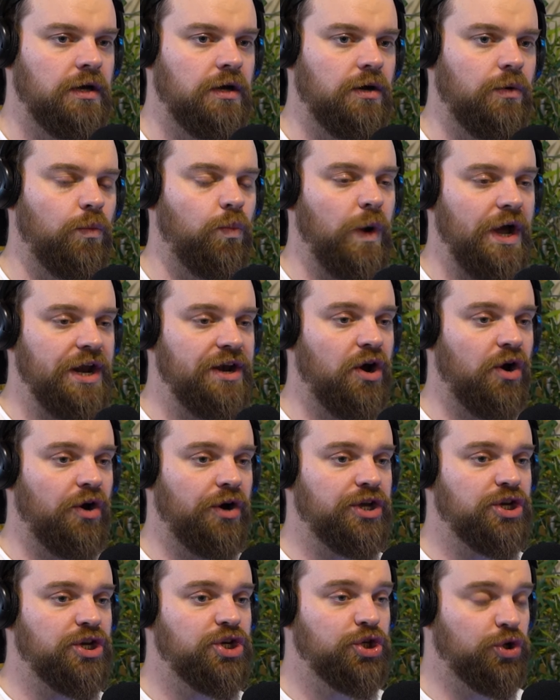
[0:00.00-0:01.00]
when
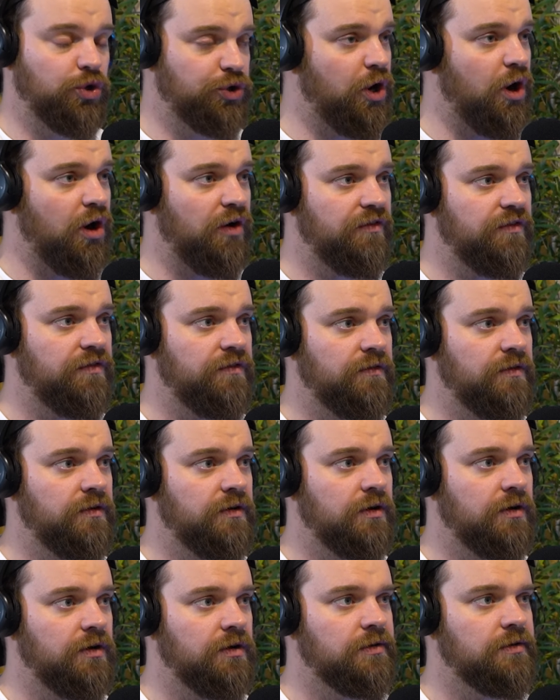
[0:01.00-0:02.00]
I should have,
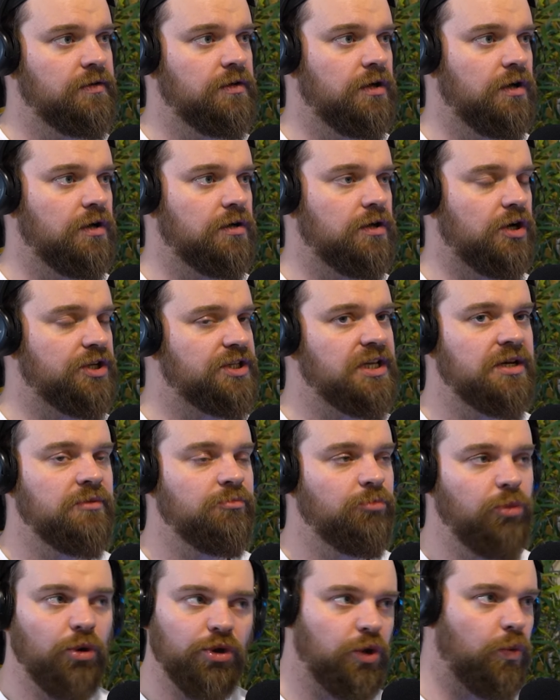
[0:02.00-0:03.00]
I
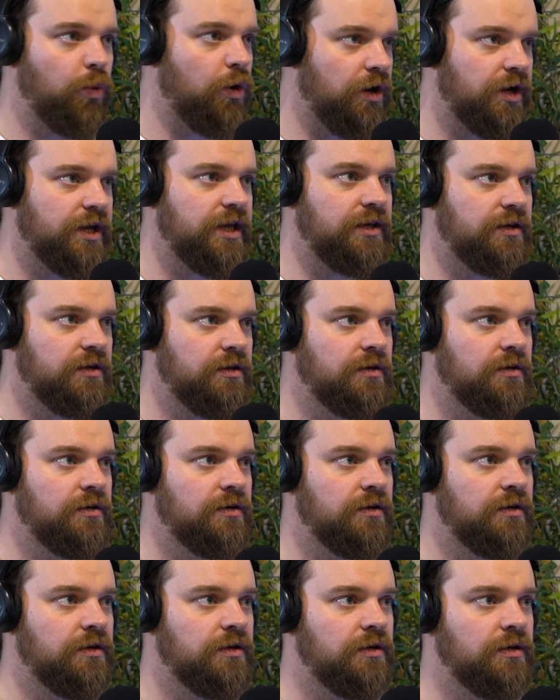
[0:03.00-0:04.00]
didn't put the work in.
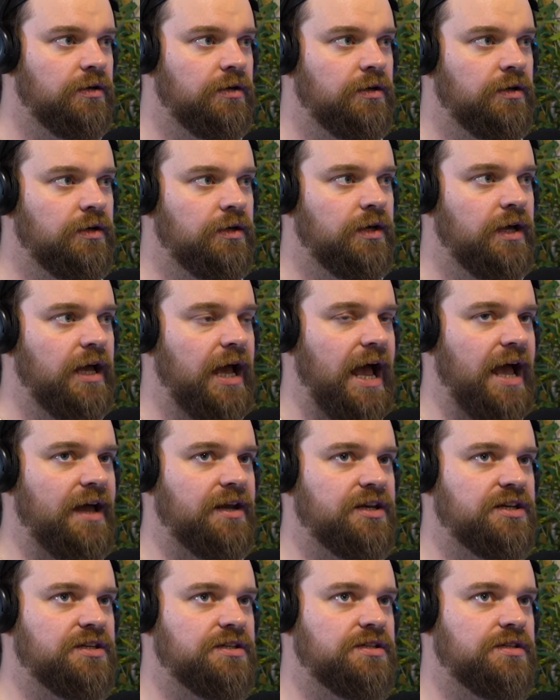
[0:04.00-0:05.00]

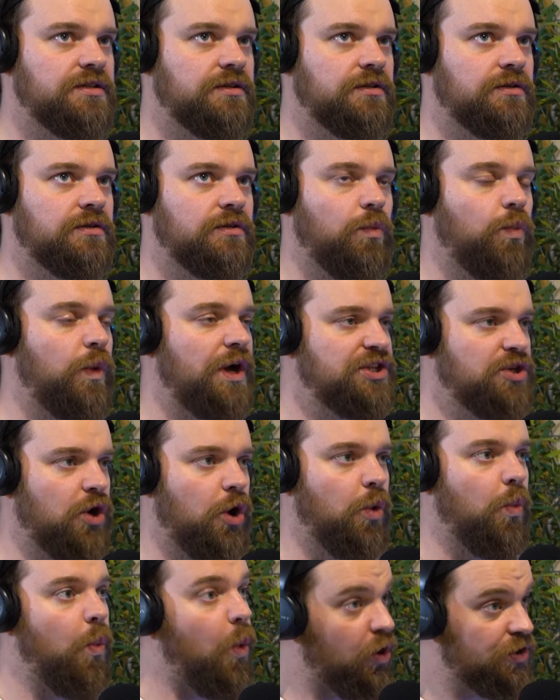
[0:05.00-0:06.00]
And when I
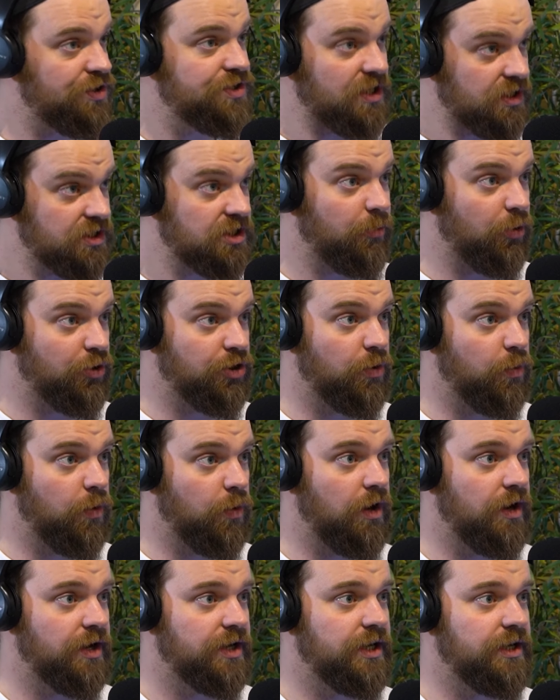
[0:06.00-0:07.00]
wanted to put the
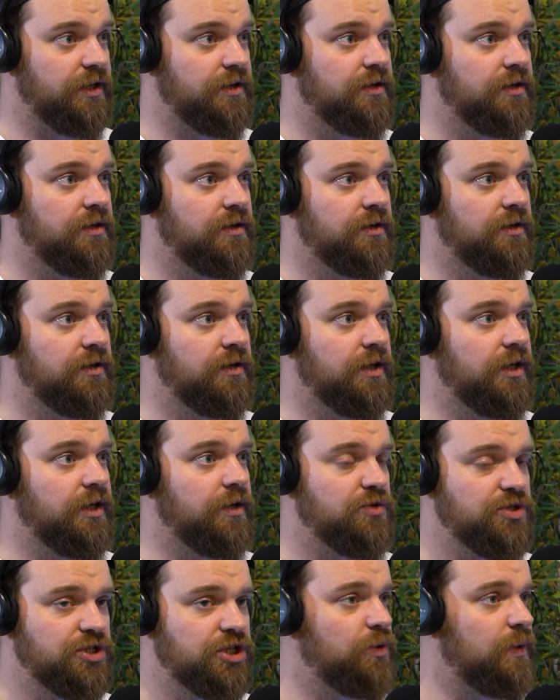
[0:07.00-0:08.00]
work in, it
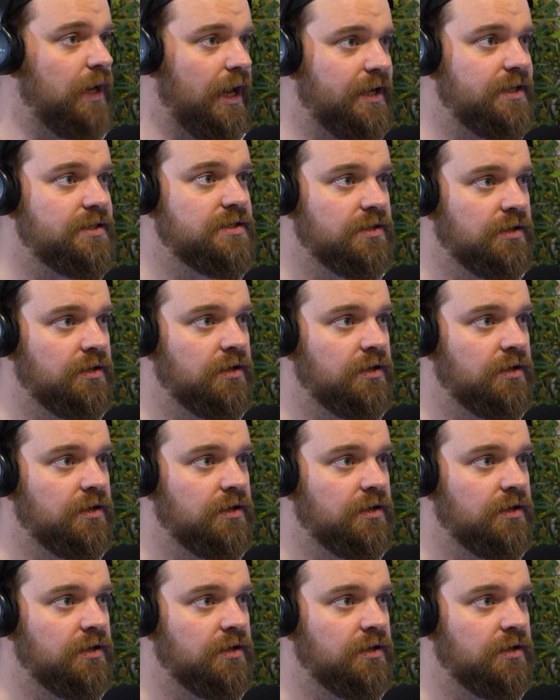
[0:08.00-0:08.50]
was too late.